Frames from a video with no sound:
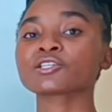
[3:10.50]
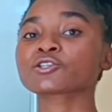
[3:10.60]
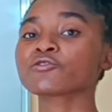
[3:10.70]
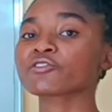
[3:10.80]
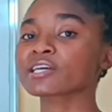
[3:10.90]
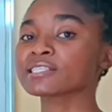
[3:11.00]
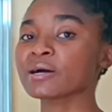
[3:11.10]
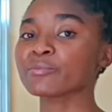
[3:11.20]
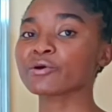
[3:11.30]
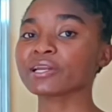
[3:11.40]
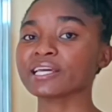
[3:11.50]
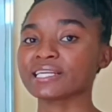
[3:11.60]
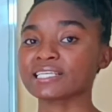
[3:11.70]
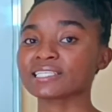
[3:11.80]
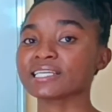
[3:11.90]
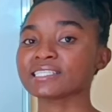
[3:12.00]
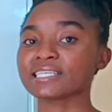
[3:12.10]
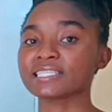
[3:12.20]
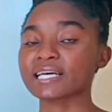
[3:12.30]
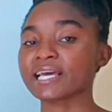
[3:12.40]
So for example, in a
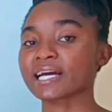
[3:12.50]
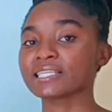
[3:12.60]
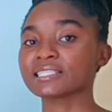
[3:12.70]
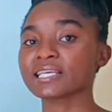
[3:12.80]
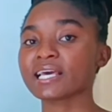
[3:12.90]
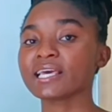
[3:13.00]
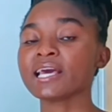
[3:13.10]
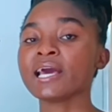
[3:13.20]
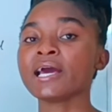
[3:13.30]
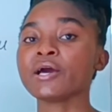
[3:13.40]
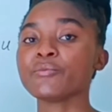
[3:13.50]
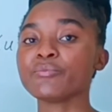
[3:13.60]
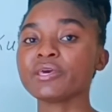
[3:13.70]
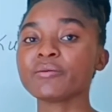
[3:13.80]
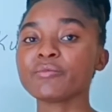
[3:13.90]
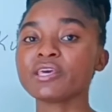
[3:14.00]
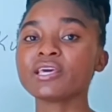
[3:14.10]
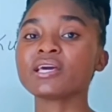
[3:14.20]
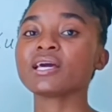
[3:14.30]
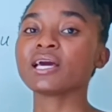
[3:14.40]
sentence, I can say
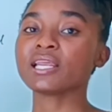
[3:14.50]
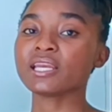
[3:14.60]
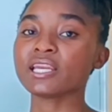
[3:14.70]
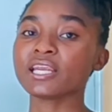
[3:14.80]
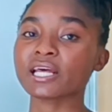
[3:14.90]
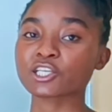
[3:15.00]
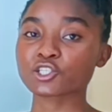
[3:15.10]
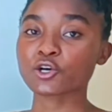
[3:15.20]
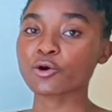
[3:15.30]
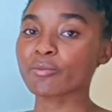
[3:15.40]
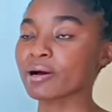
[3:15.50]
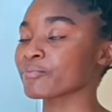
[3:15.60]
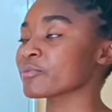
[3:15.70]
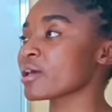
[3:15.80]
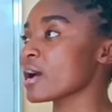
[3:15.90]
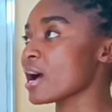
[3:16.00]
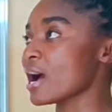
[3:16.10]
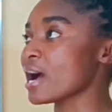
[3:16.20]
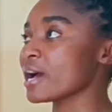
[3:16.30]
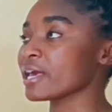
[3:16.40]
mimi ninasoma.
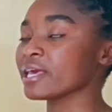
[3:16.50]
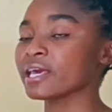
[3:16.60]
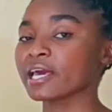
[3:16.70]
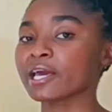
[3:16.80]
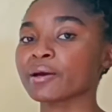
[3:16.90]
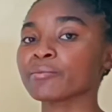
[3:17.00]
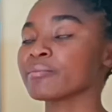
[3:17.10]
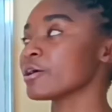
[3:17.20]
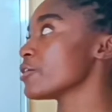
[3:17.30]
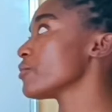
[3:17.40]
I am